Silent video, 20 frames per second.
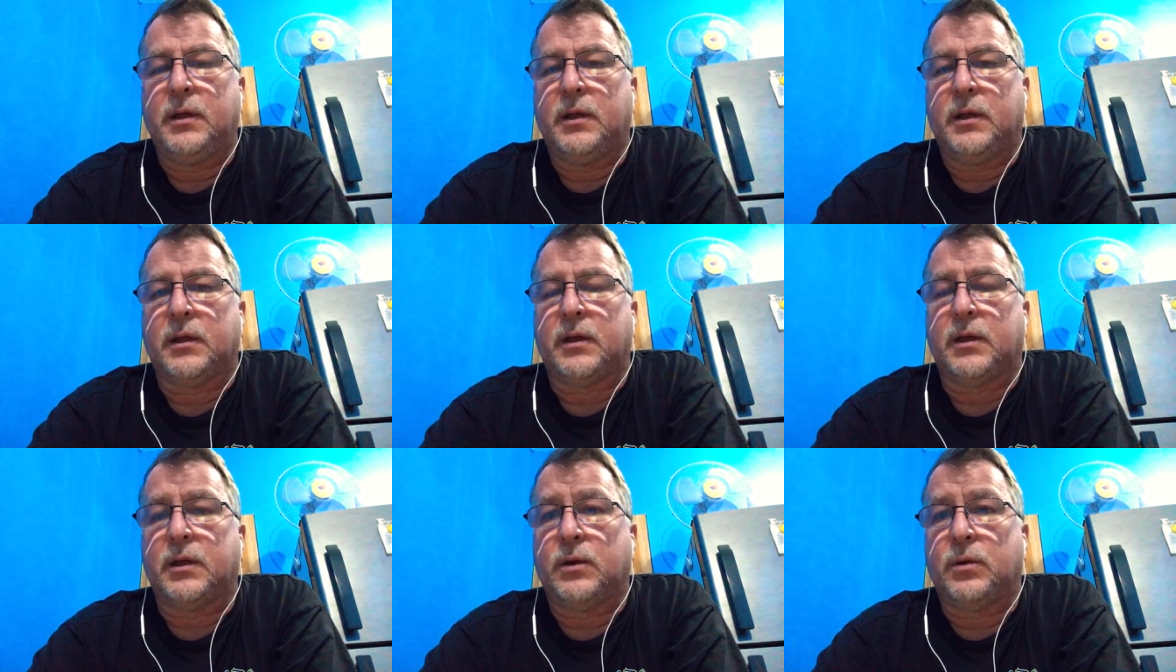
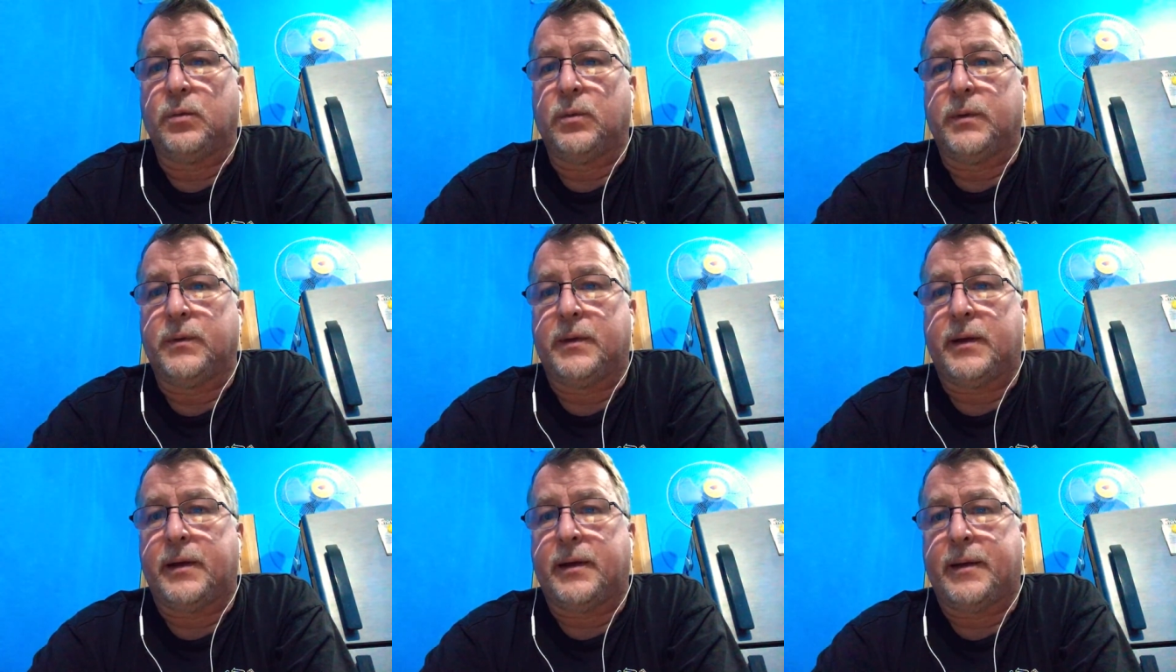you know,
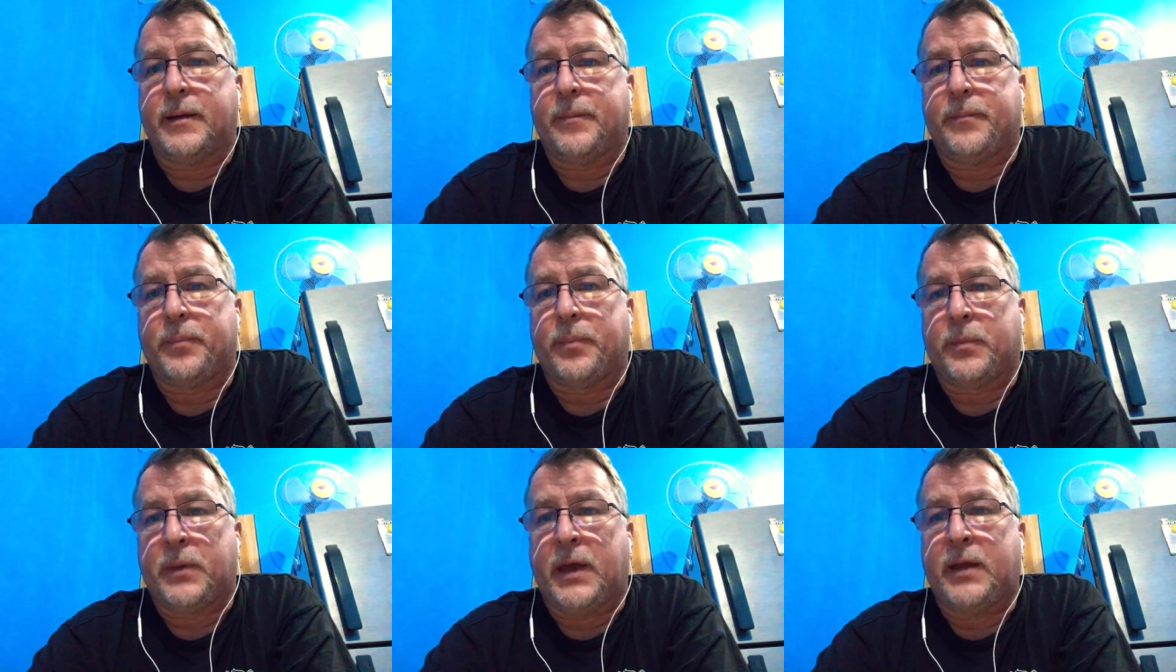with
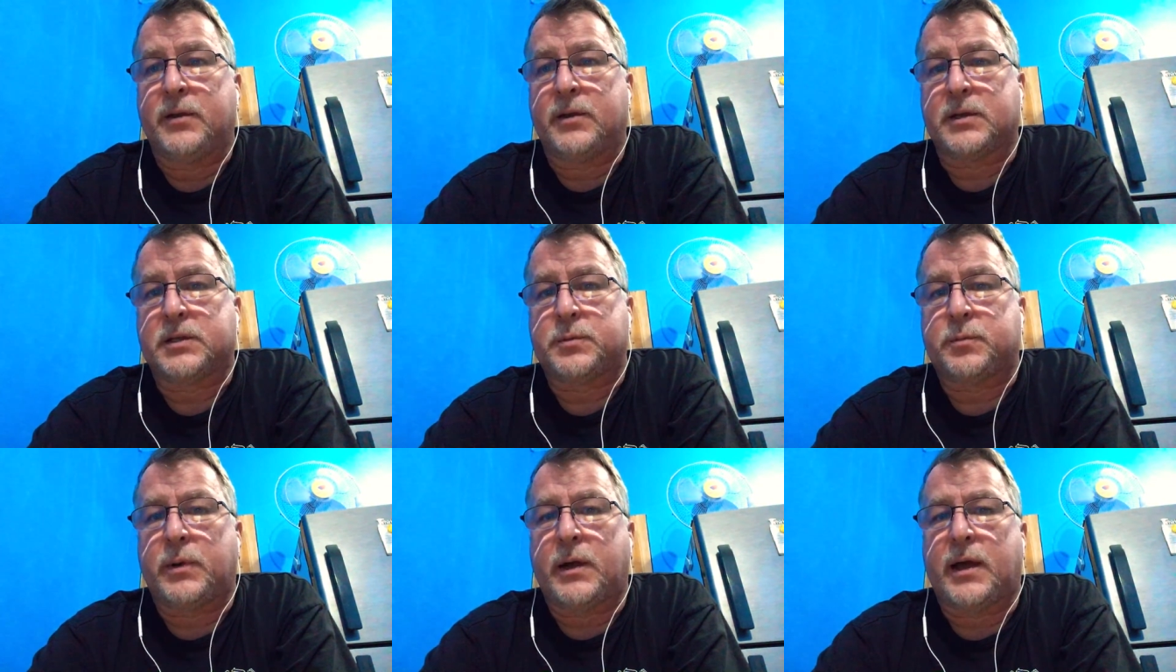Panda
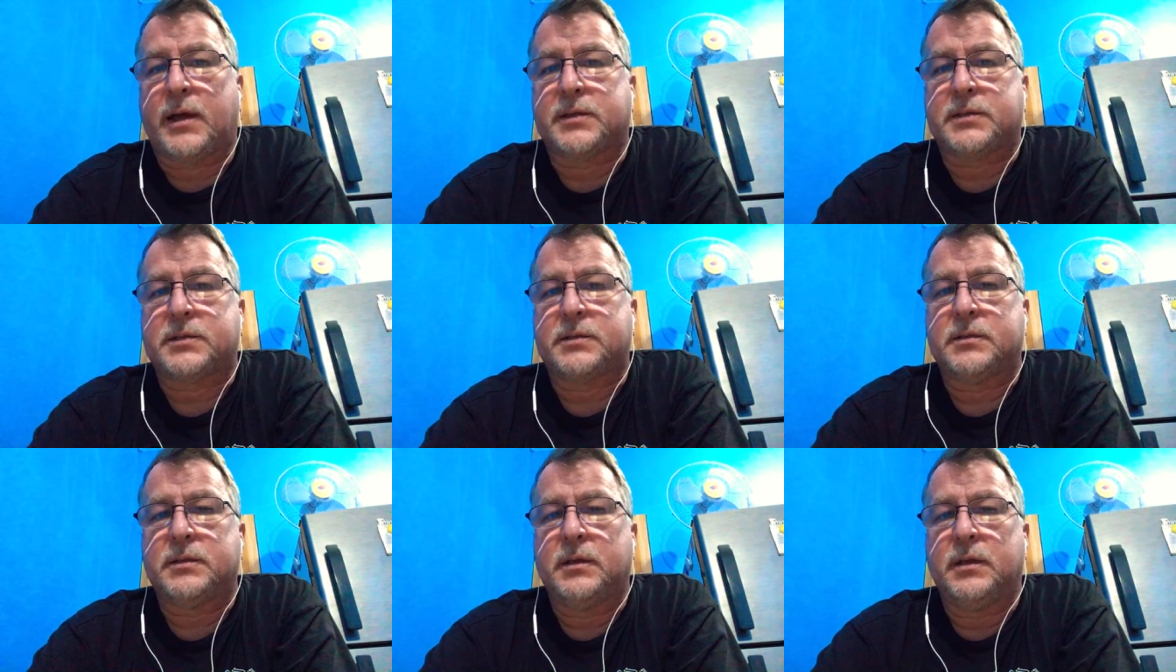
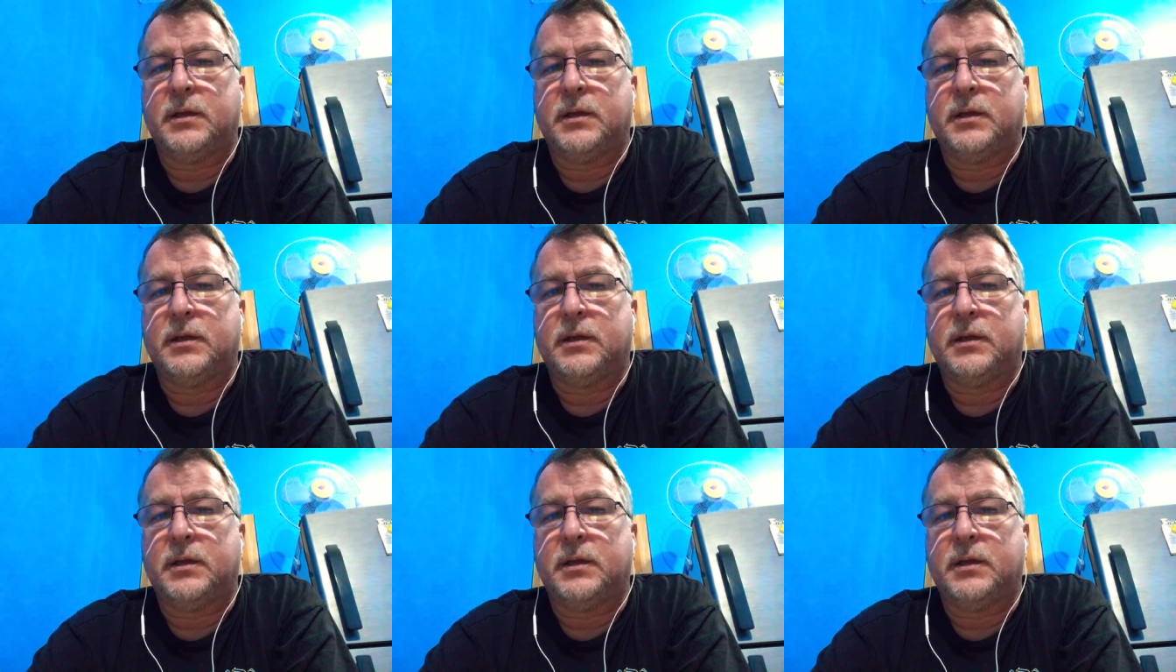Express.